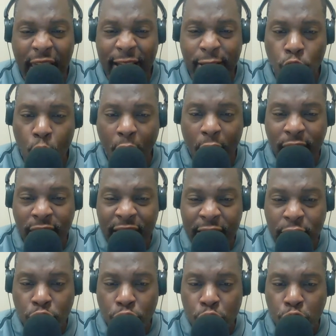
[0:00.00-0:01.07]
as well as
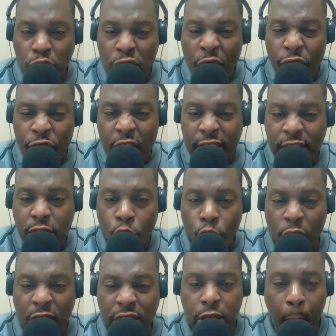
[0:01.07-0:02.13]
introduce this
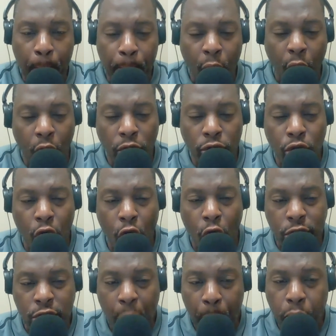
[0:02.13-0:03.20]
week's Ball
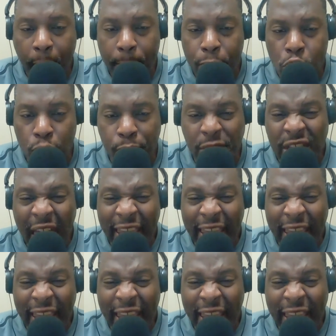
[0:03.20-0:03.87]
Dogs Prep Hoops